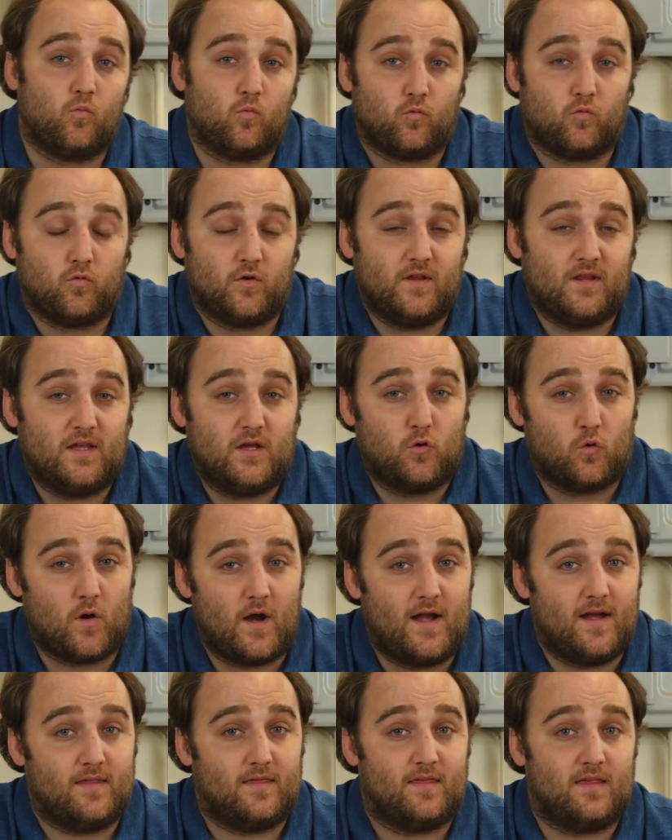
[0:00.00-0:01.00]
really
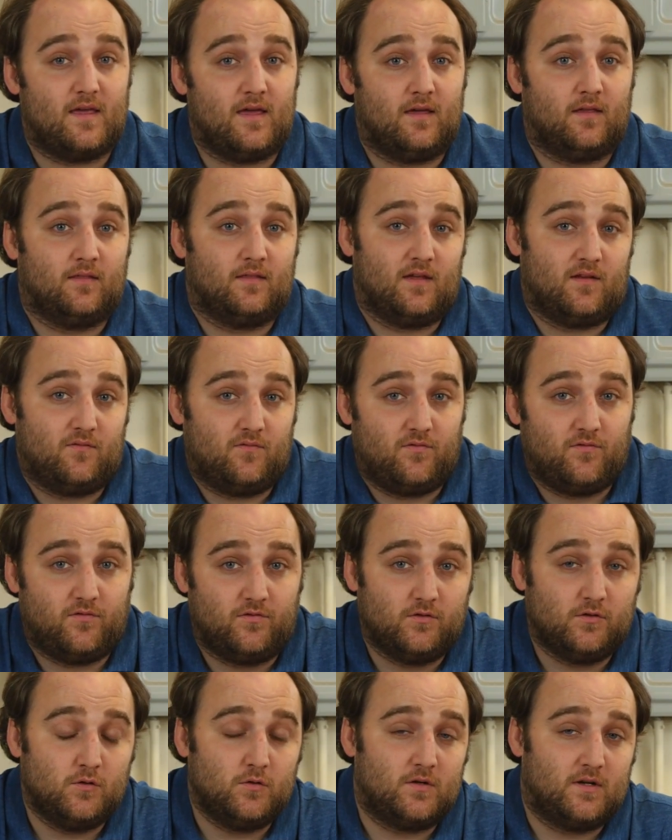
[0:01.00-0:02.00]
great thing that
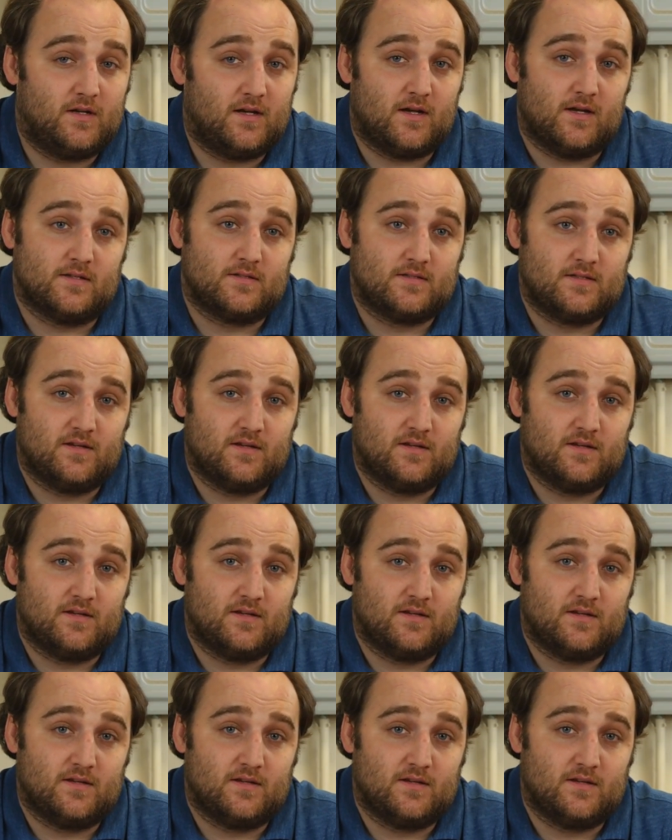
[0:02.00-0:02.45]
Fluke does